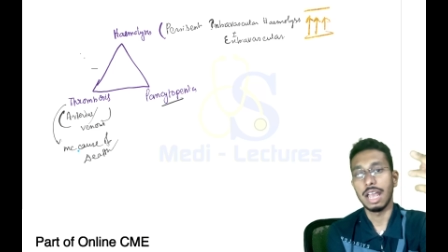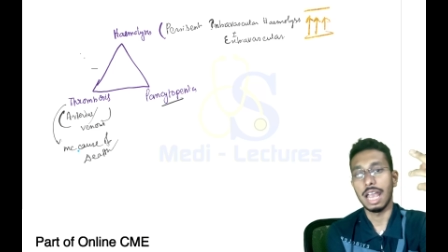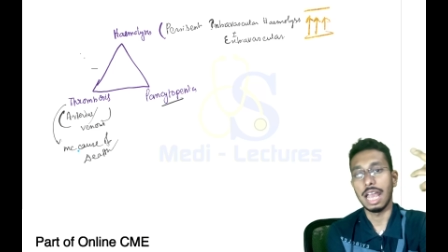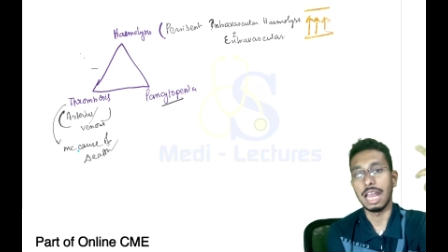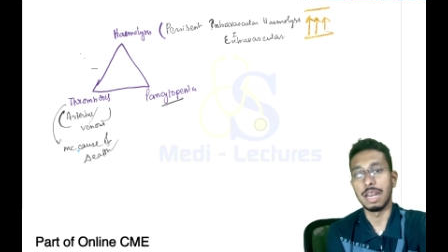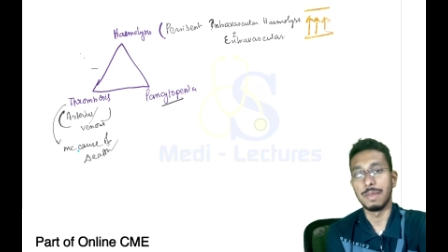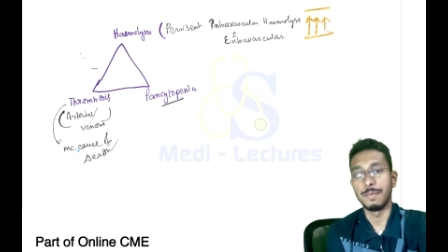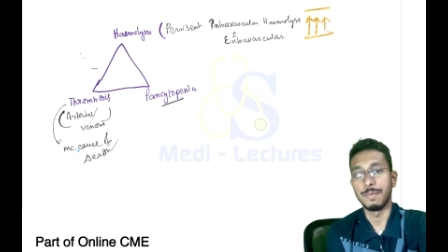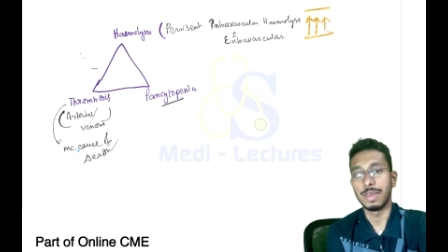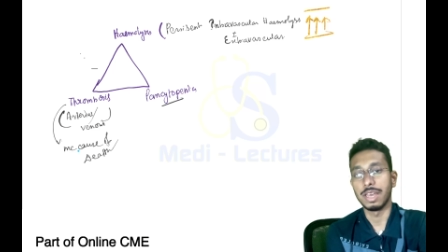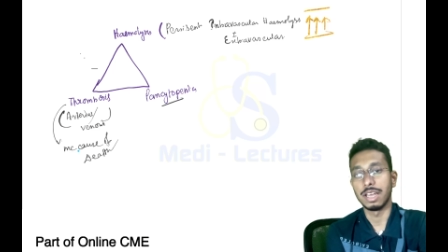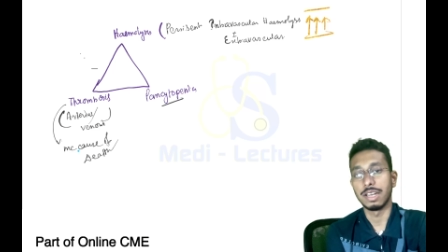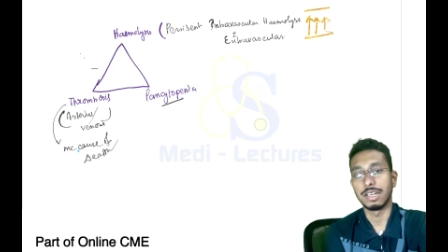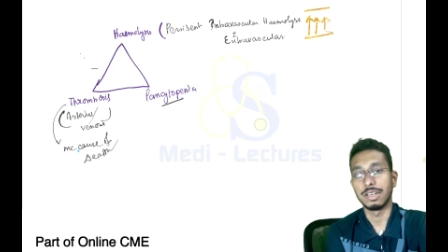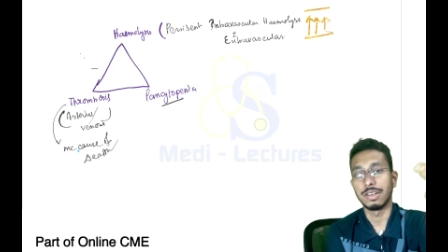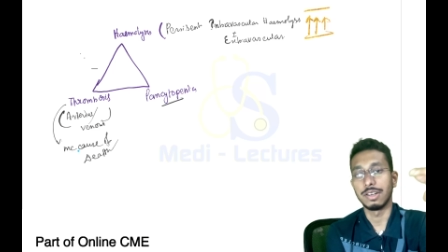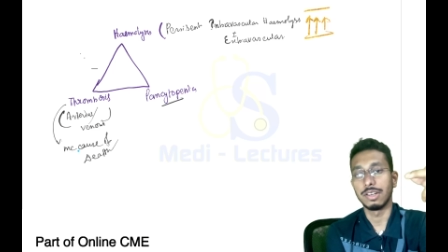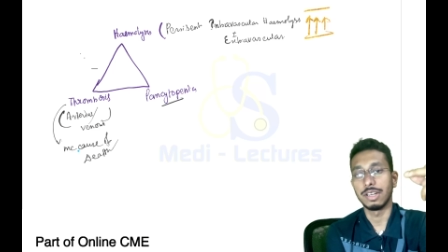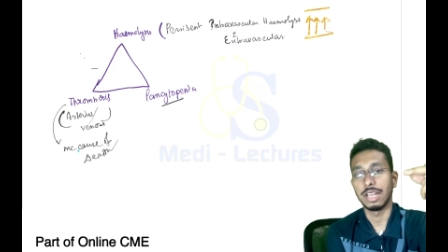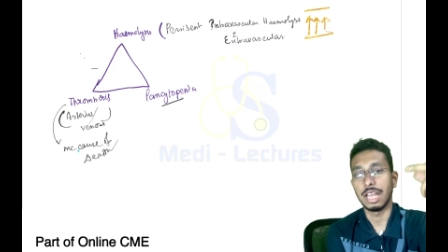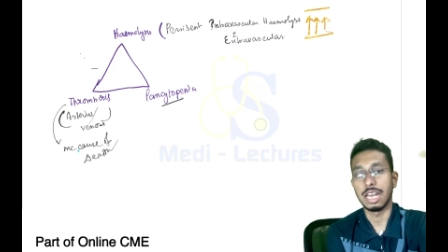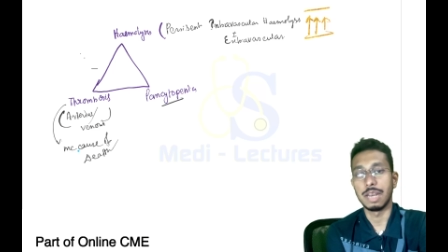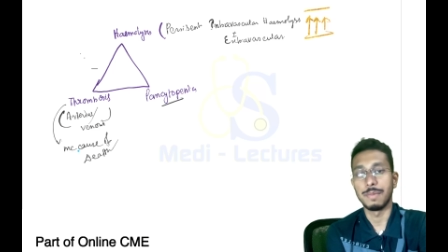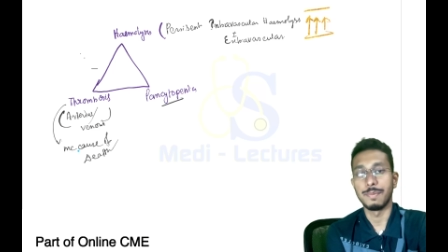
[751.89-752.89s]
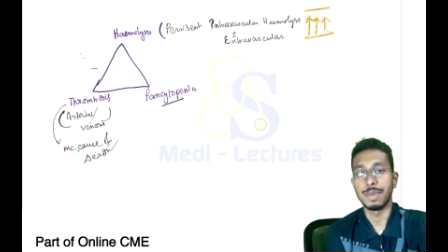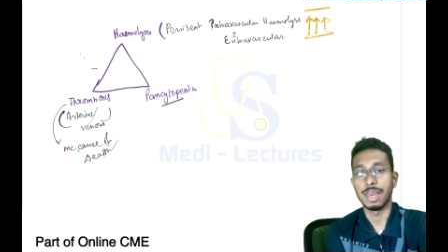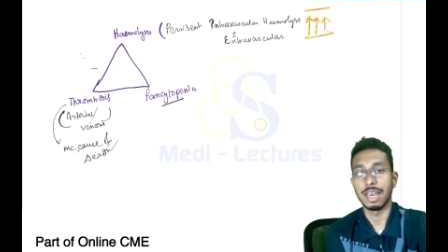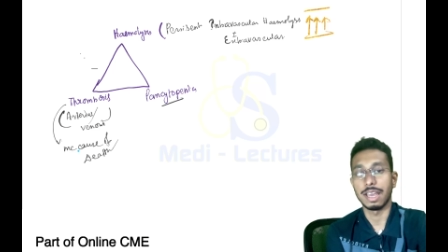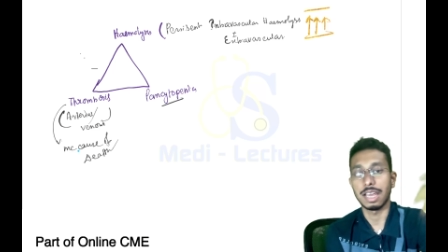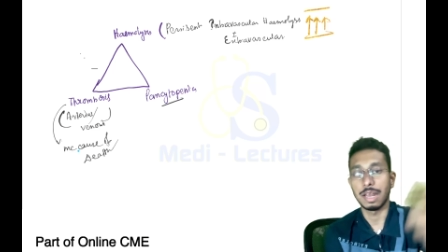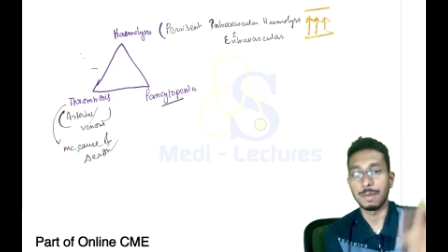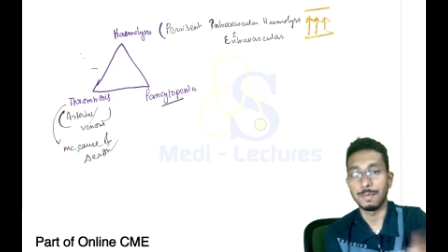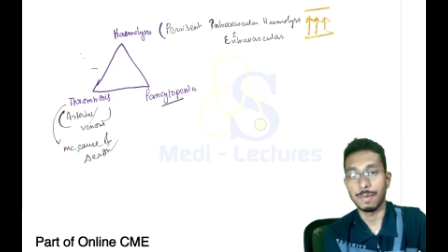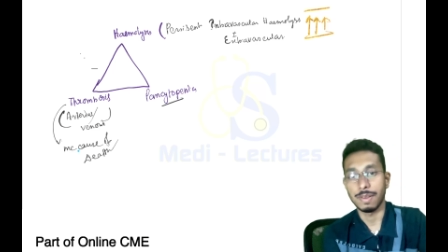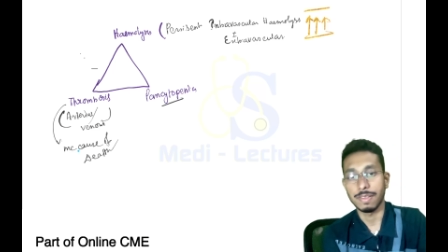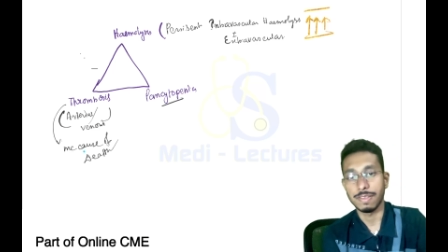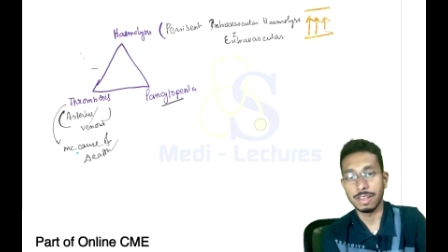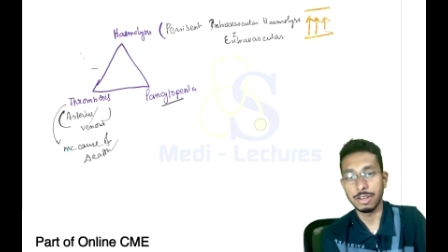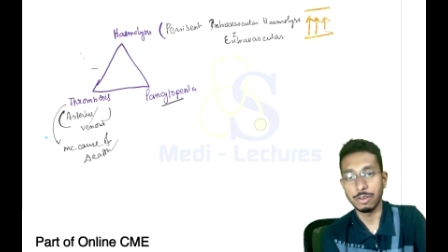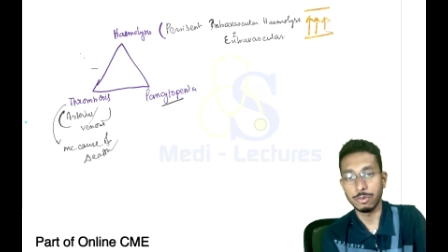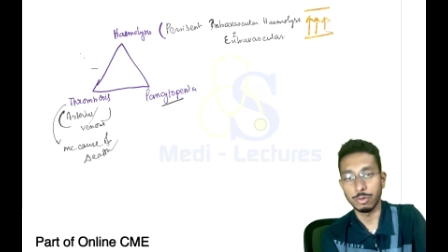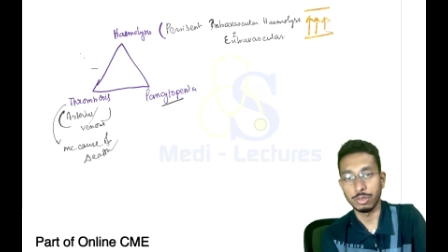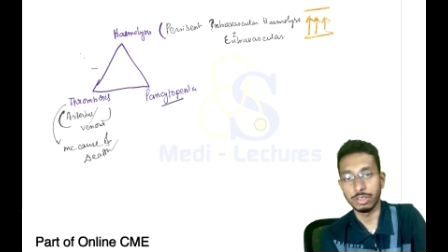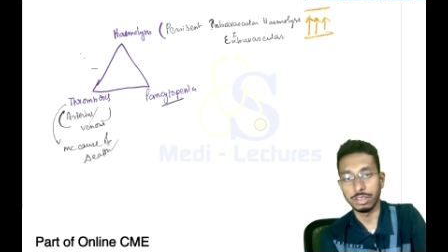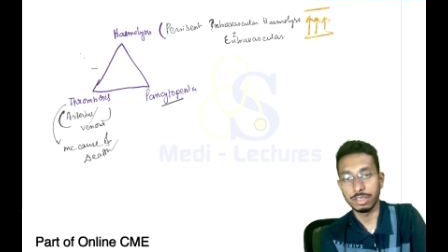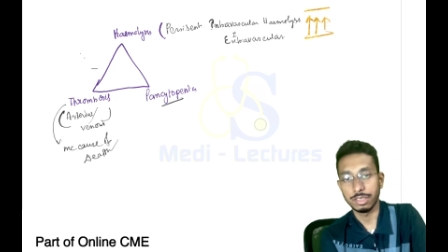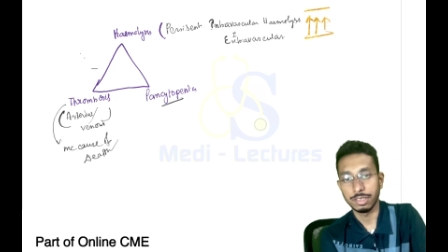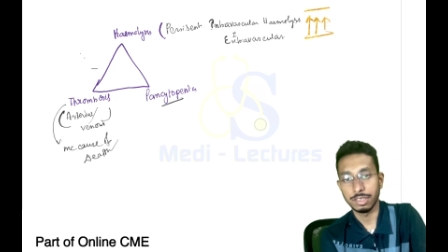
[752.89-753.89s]
Anemia, anemia can present
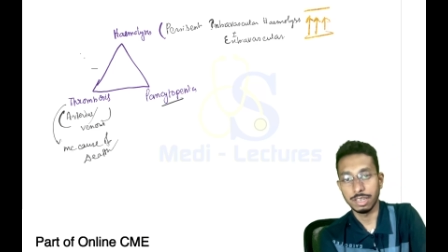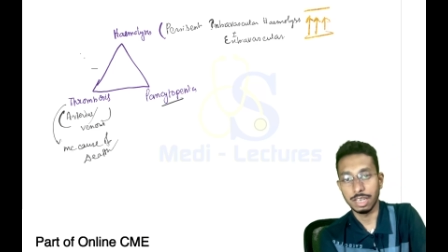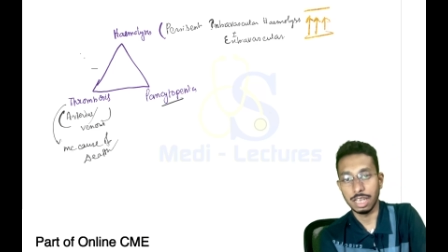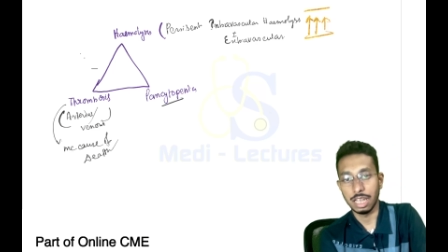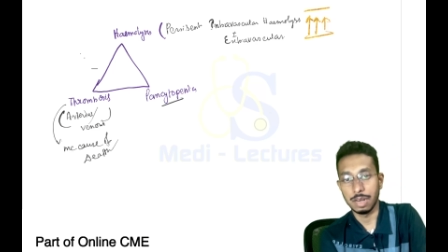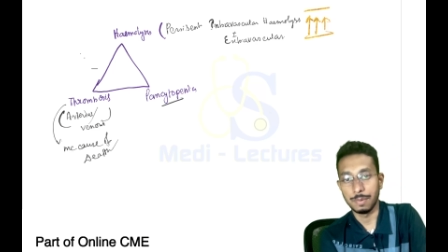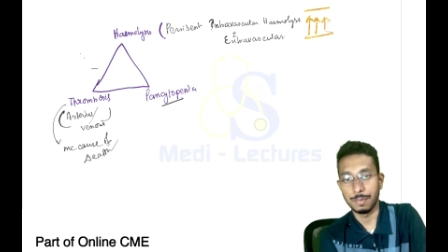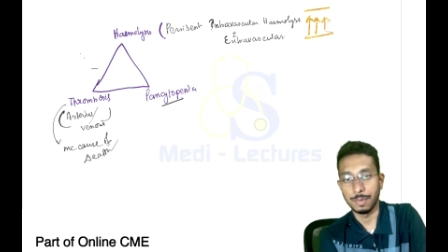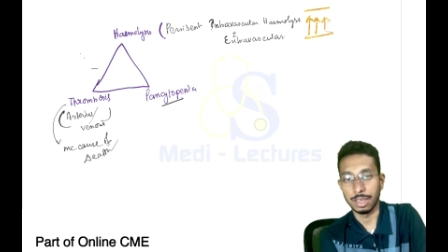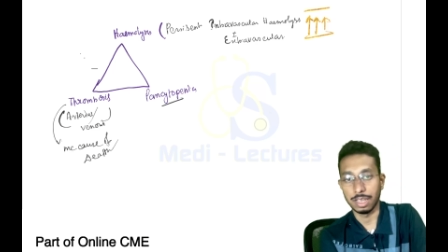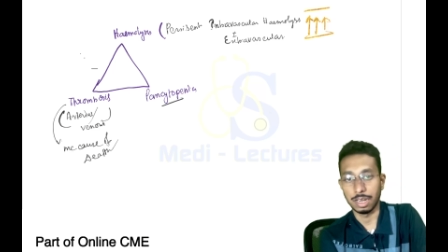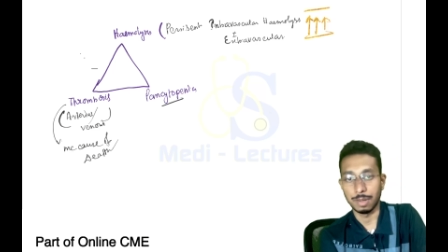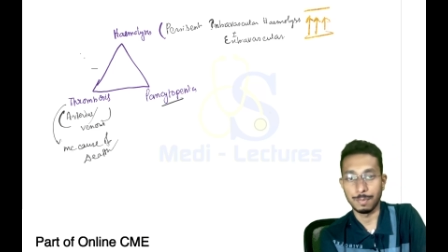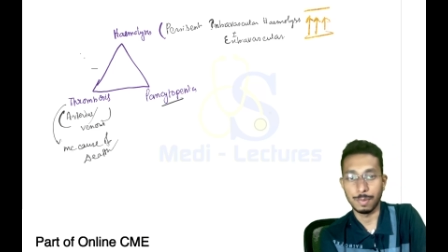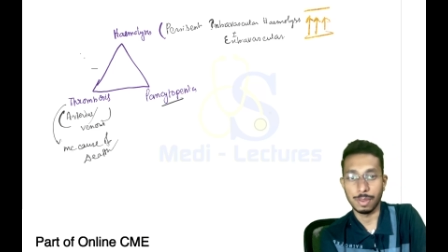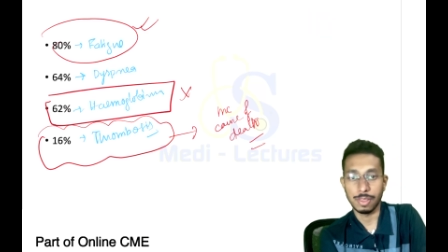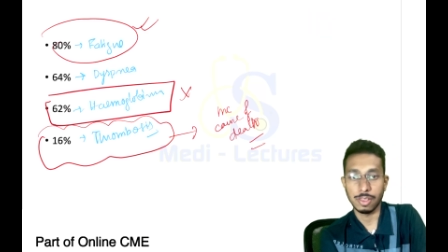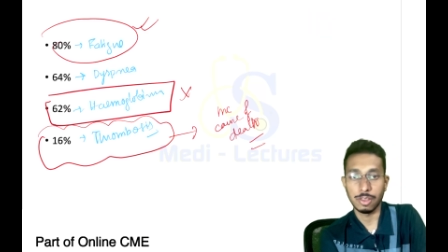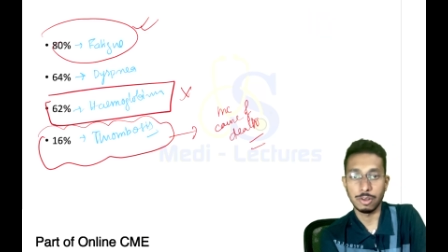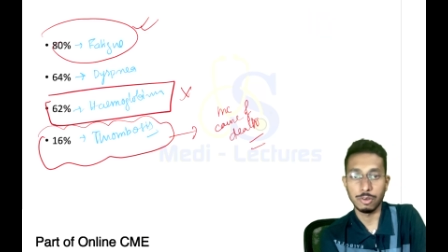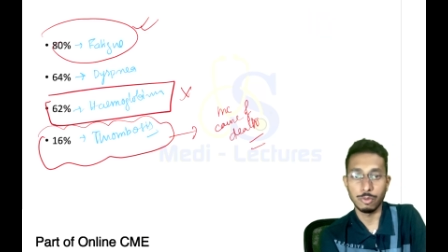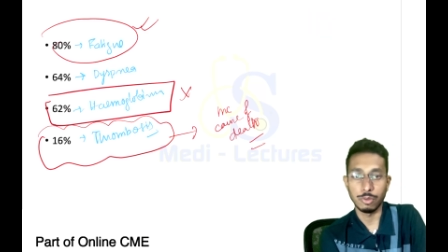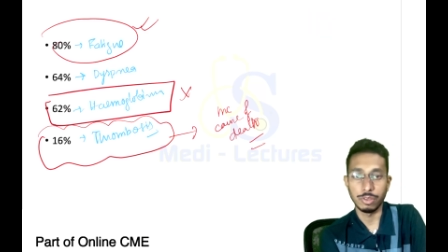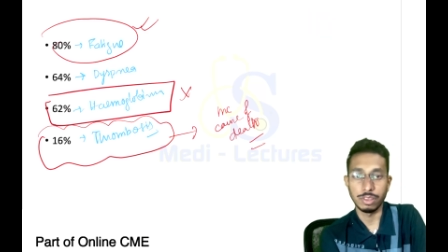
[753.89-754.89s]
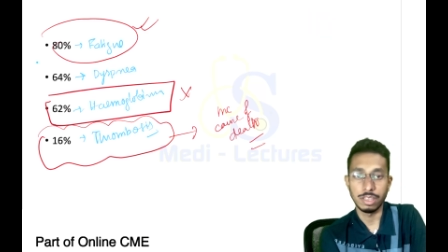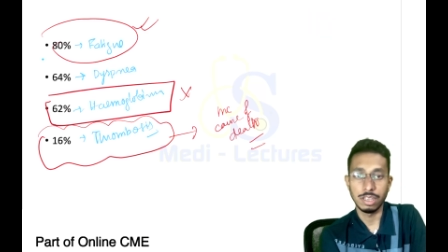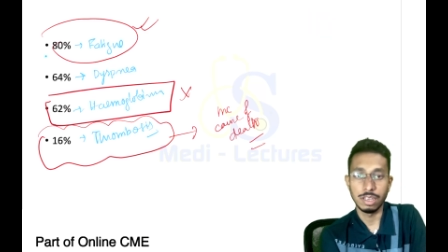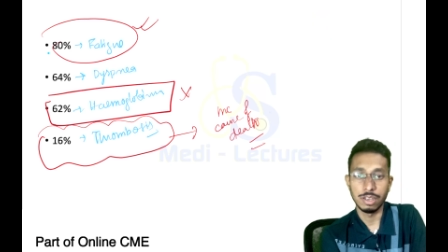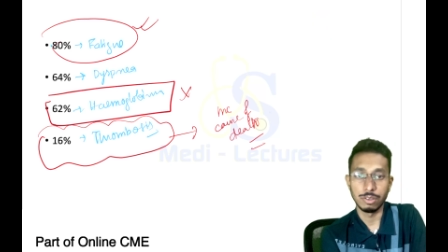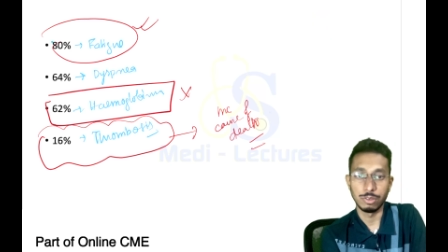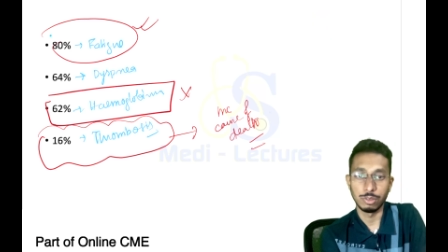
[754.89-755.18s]
with anemia can present with